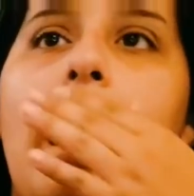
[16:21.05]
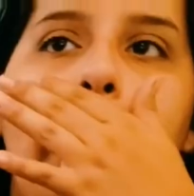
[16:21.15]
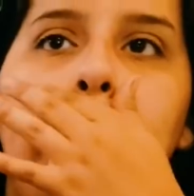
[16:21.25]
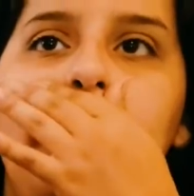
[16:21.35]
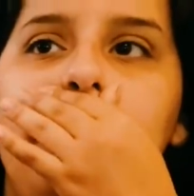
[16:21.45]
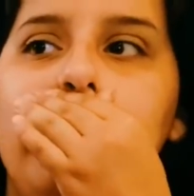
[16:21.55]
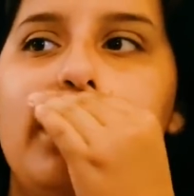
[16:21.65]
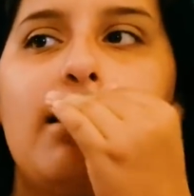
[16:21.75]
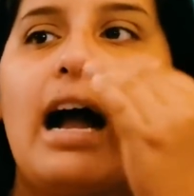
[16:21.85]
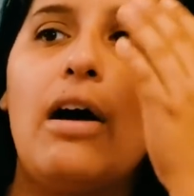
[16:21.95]
I want to
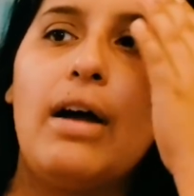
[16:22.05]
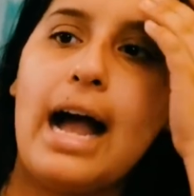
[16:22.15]
figure out